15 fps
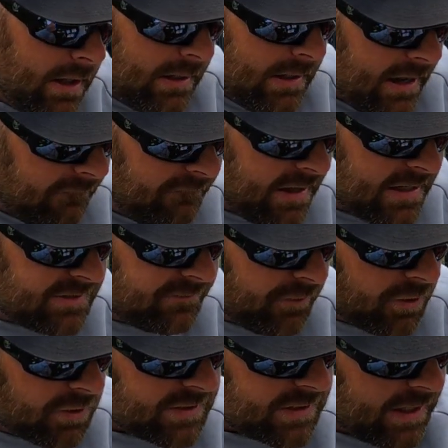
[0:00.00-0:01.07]
Now vice
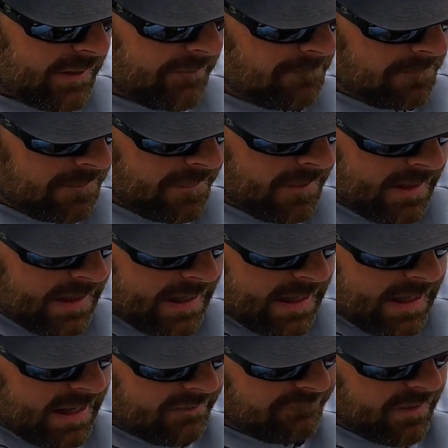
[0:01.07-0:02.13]
versa,
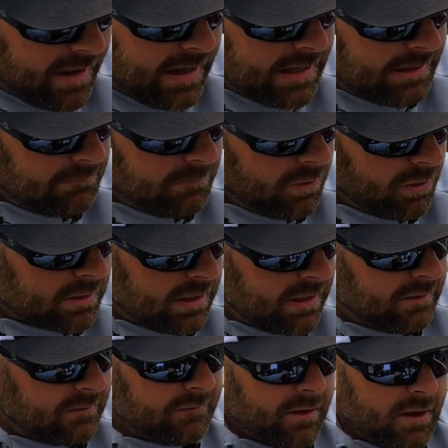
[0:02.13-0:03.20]
if I am
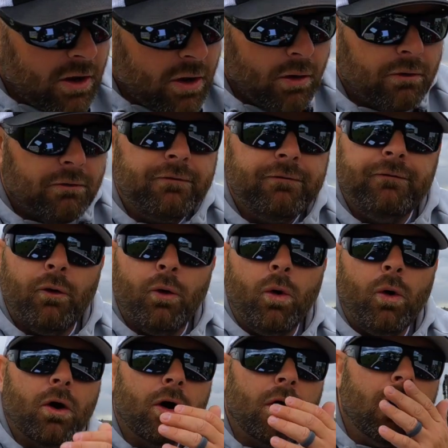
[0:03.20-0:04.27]
looking
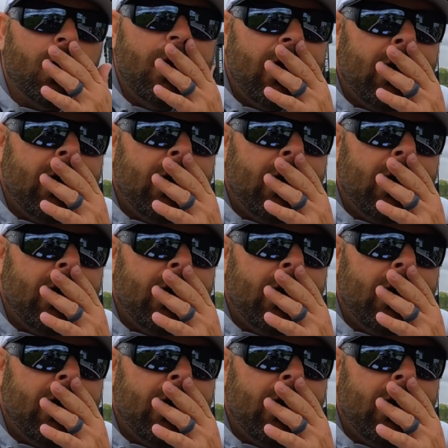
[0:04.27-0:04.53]
for,